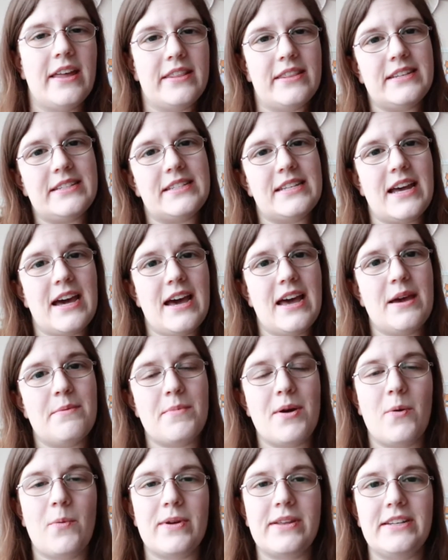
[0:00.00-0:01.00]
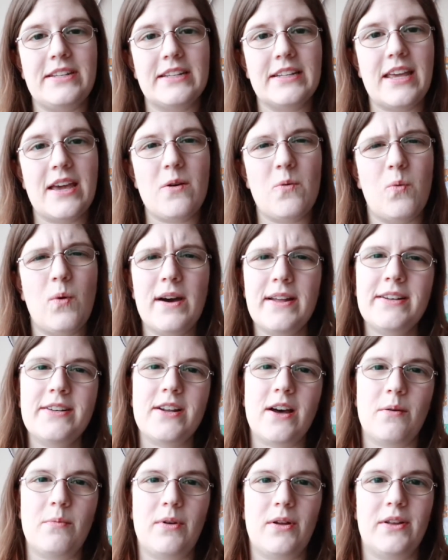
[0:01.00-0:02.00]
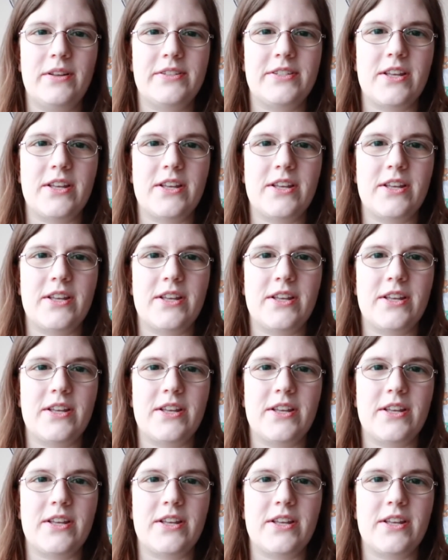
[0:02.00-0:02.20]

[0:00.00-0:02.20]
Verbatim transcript: This time we did get one double,